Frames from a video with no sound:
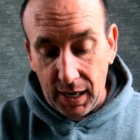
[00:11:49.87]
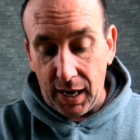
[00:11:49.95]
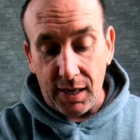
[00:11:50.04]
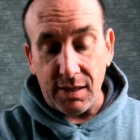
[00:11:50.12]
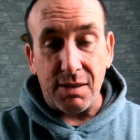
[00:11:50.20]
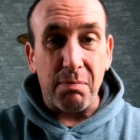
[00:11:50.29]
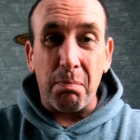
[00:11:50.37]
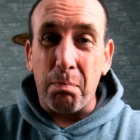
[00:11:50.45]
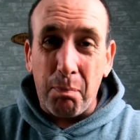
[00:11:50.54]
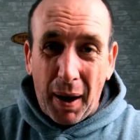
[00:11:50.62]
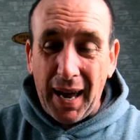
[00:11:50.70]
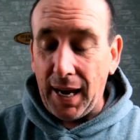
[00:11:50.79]
And it's
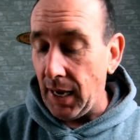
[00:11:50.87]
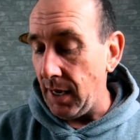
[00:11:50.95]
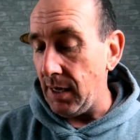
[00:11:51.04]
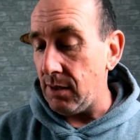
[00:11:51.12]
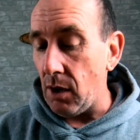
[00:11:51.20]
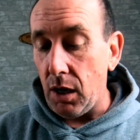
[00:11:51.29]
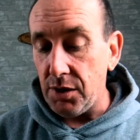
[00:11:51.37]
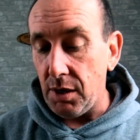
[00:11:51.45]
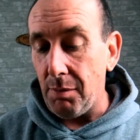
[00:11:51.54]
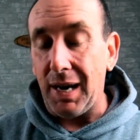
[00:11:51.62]
banging. It's awesome.